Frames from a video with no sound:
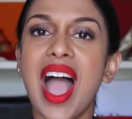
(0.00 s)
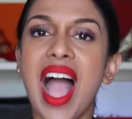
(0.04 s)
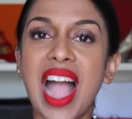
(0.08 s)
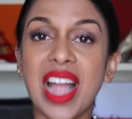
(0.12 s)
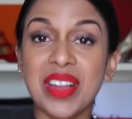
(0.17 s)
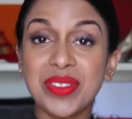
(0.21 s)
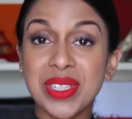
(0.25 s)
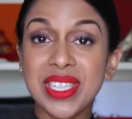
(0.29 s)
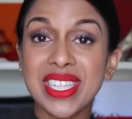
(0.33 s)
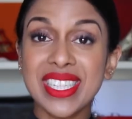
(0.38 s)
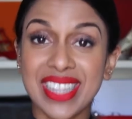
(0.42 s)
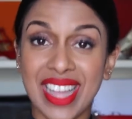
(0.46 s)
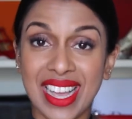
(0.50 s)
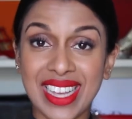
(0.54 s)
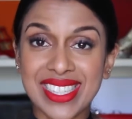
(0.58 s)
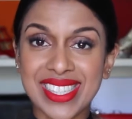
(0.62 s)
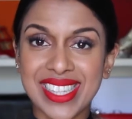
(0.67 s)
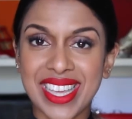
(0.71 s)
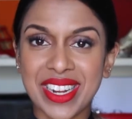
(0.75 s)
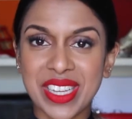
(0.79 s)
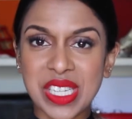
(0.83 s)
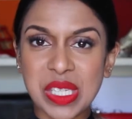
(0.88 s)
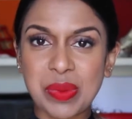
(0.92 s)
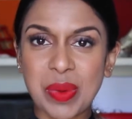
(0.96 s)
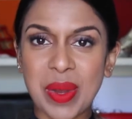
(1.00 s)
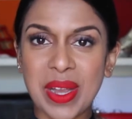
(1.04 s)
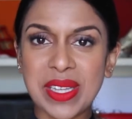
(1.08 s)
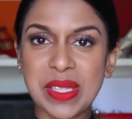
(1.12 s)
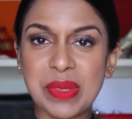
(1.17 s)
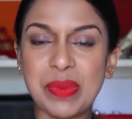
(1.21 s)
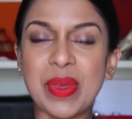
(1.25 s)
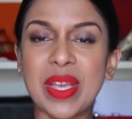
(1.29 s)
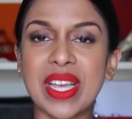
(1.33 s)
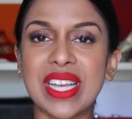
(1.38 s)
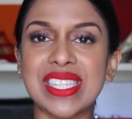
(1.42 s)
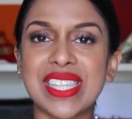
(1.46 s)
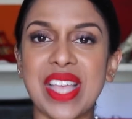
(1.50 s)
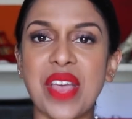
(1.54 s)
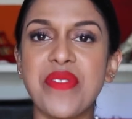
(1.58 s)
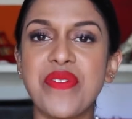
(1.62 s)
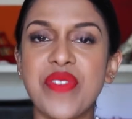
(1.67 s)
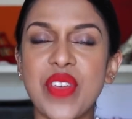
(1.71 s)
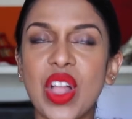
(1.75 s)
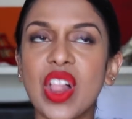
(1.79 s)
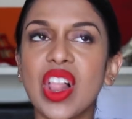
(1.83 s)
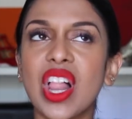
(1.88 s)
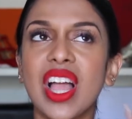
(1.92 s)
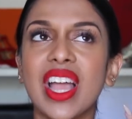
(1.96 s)
I really like setting sprays because I
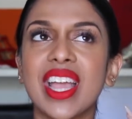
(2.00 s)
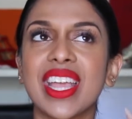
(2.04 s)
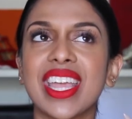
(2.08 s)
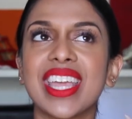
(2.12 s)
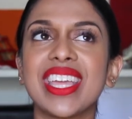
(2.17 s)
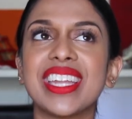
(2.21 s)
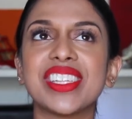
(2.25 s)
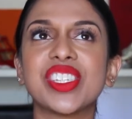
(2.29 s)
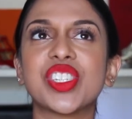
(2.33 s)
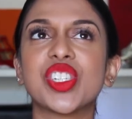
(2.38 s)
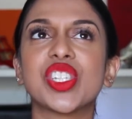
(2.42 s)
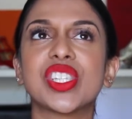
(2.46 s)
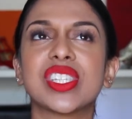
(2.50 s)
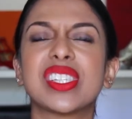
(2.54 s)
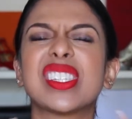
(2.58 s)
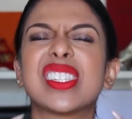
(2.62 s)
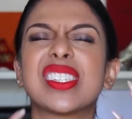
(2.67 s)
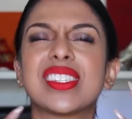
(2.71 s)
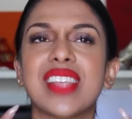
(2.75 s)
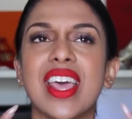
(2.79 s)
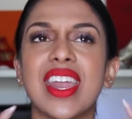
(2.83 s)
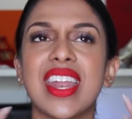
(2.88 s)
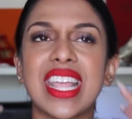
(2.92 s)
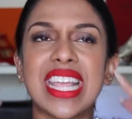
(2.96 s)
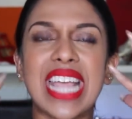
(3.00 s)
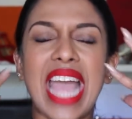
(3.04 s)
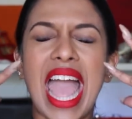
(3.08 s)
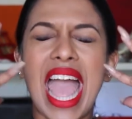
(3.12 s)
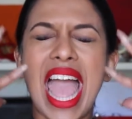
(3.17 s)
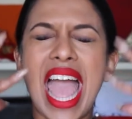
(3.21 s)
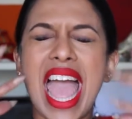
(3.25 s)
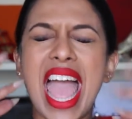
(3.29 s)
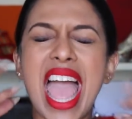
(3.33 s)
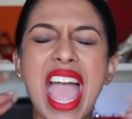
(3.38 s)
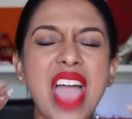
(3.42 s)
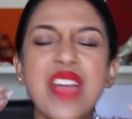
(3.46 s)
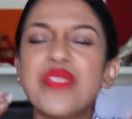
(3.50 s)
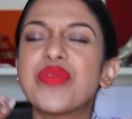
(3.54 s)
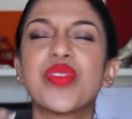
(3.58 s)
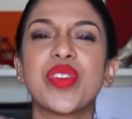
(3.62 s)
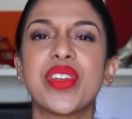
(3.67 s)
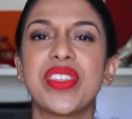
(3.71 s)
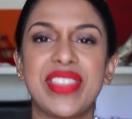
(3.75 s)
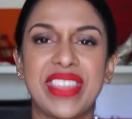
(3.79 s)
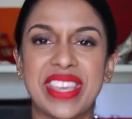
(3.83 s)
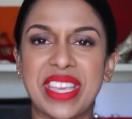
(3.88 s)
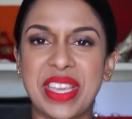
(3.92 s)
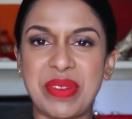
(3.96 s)
feel like it is just setting
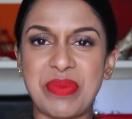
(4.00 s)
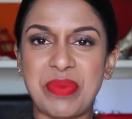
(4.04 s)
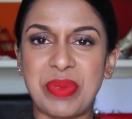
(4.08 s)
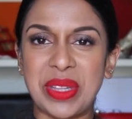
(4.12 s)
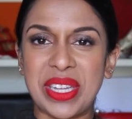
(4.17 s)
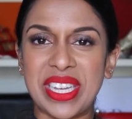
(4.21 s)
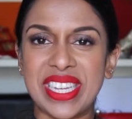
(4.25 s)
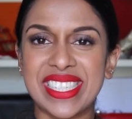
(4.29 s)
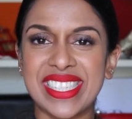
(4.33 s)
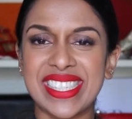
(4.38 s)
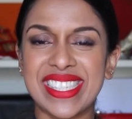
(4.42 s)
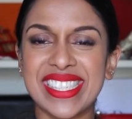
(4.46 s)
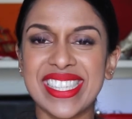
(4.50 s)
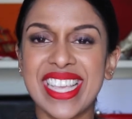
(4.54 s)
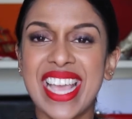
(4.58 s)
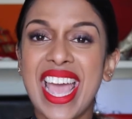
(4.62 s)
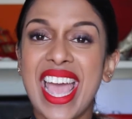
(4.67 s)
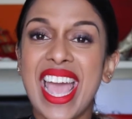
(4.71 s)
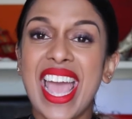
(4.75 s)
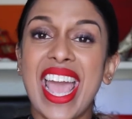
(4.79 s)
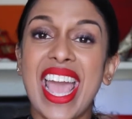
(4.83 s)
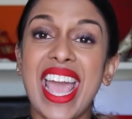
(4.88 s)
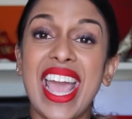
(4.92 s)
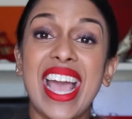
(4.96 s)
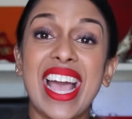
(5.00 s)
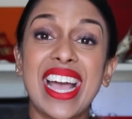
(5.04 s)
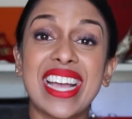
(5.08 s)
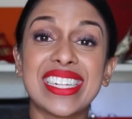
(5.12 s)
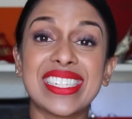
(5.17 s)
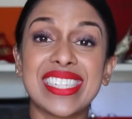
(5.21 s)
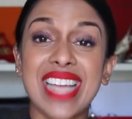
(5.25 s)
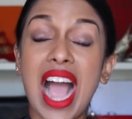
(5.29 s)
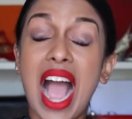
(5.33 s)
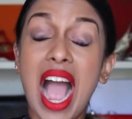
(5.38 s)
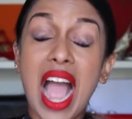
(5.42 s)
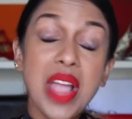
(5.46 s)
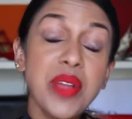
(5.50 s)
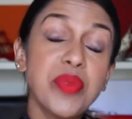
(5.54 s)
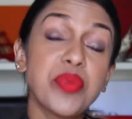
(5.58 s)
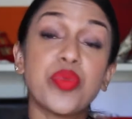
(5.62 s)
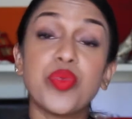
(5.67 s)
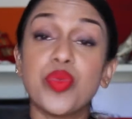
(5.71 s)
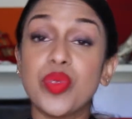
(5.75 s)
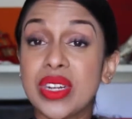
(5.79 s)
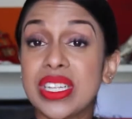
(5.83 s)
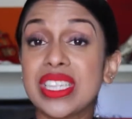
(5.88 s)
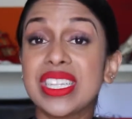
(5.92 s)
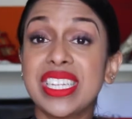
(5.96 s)
everything in place. And I
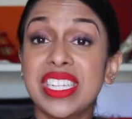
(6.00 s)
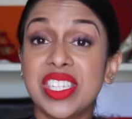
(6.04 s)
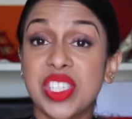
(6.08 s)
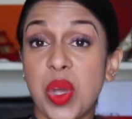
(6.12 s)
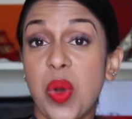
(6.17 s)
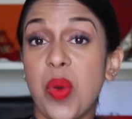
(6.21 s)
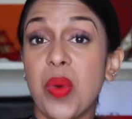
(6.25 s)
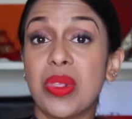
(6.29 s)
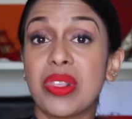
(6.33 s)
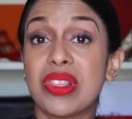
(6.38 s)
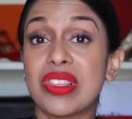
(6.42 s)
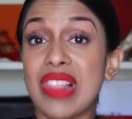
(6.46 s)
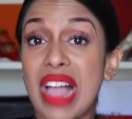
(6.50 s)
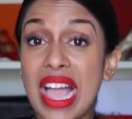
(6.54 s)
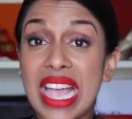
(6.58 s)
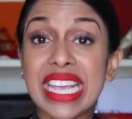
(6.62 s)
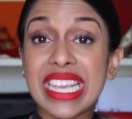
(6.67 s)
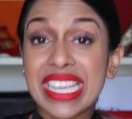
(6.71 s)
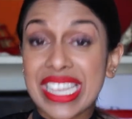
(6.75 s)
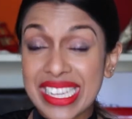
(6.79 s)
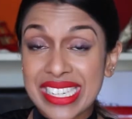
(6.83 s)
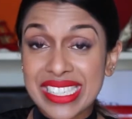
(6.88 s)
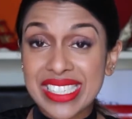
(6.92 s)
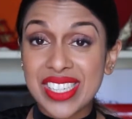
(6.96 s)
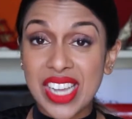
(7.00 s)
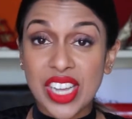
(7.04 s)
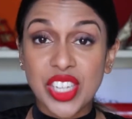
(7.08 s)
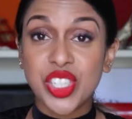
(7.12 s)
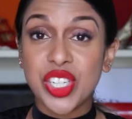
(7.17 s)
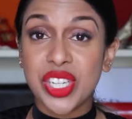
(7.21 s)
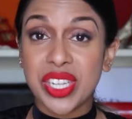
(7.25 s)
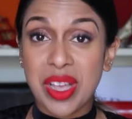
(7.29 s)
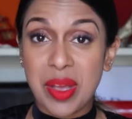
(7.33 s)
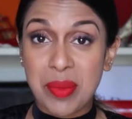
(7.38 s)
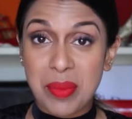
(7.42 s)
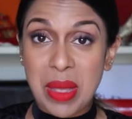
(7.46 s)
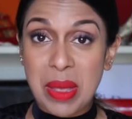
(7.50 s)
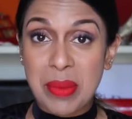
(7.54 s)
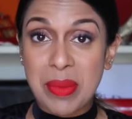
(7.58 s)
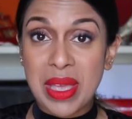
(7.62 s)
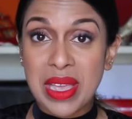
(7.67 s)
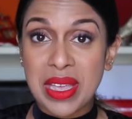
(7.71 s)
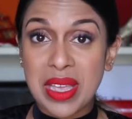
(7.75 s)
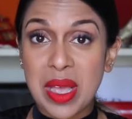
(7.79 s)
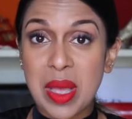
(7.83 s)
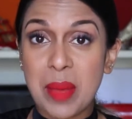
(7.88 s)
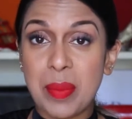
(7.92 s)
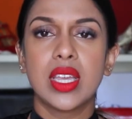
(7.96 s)
really don't like touching up my
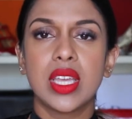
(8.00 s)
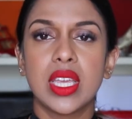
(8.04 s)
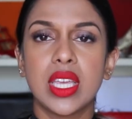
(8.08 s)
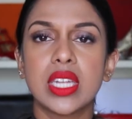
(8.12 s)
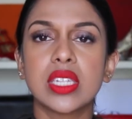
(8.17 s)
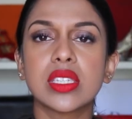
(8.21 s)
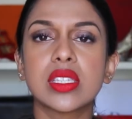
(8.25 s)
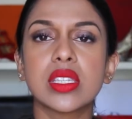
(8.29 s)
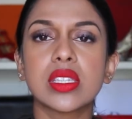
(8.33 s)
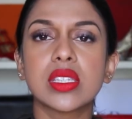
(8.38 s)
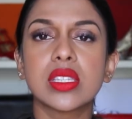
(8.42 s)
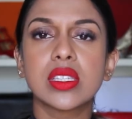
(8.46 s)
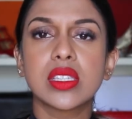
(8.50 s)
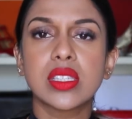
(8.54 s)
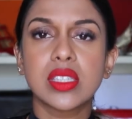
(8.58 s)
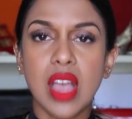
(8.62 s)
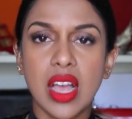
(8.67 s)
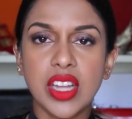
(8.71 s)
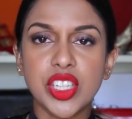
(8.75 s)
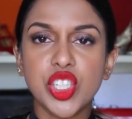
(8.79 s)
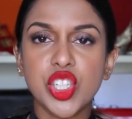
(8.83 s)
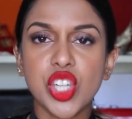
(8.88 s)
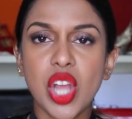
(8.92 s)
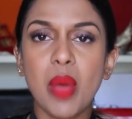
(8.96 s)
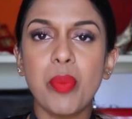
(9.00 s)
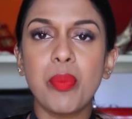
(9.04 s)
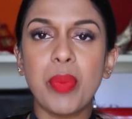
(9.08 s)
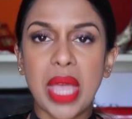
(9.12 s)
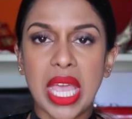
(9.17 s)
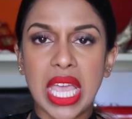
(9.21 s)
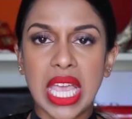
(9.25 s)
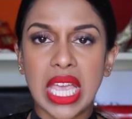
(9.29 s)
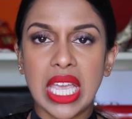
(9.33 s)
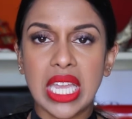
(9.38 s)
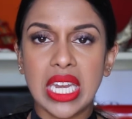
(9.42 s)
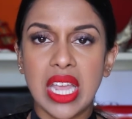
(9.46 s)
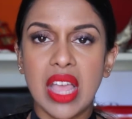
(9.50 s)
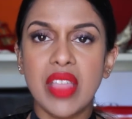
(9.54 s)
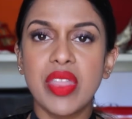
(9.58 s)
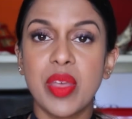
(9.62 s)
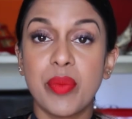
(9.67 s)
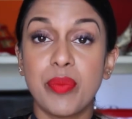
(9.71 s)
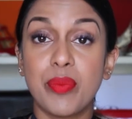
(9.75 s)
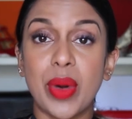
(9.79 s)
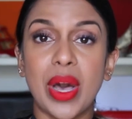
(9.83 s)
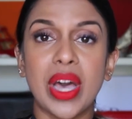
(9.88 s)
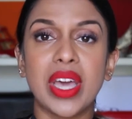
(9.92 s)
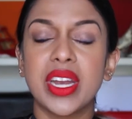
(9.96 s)
makeup. It is such a pain in
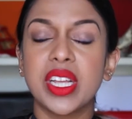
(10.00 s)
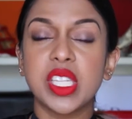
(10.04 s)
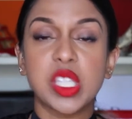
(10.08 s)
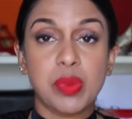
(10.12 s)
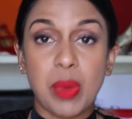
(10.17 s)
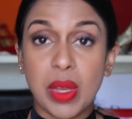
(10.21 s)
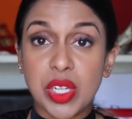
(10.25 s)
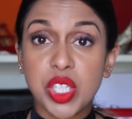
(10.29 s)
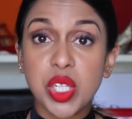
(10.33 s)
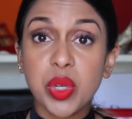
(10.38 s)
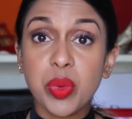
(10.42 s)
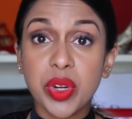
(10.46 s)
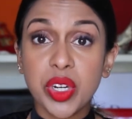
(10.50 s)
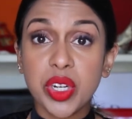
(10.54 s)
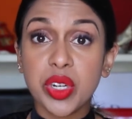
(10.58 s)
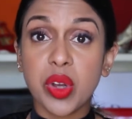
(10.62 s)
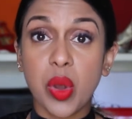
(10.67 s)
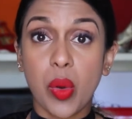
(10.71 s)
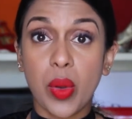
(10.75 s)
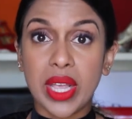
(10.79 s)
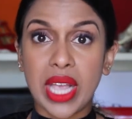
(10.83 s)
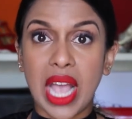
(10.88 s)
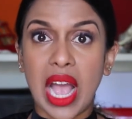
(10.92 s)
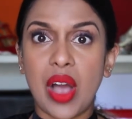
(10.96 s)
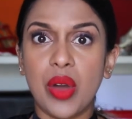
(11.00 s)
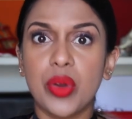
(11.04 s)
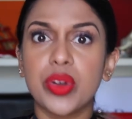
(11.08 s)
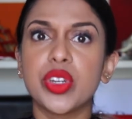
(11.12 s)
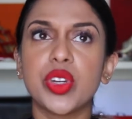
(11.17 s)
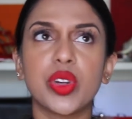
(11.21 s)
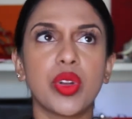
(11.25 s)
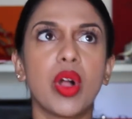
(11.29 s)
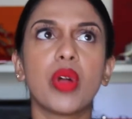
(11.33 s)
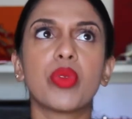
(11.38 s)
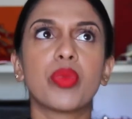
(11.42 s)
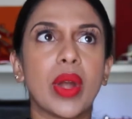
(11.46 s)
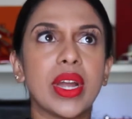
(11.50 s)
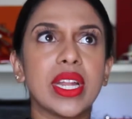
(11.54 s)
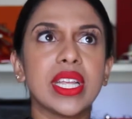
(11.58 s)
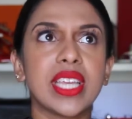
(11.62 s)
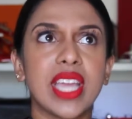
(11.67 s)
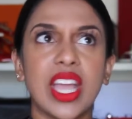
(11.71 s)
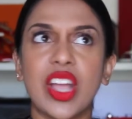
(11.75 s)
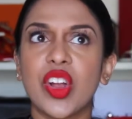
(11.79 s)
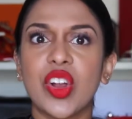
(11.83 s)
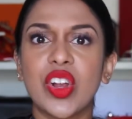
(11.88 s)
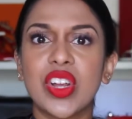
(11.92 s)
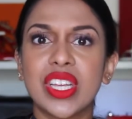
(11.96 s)
the butt, especially when you're going out and you're already
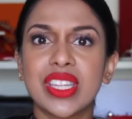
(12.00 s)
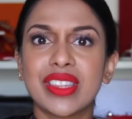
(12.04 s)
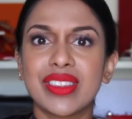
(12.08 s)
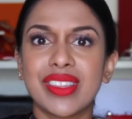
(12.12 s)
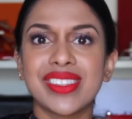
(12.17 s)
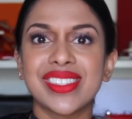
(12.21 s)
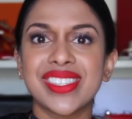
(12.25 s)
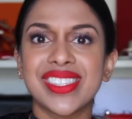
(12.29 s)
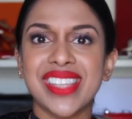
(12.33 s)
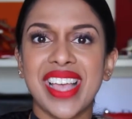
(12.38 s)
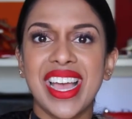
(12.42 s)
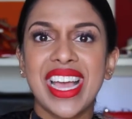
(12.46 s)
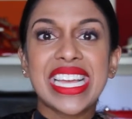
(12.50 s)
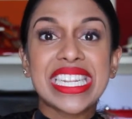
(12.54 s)
carrying this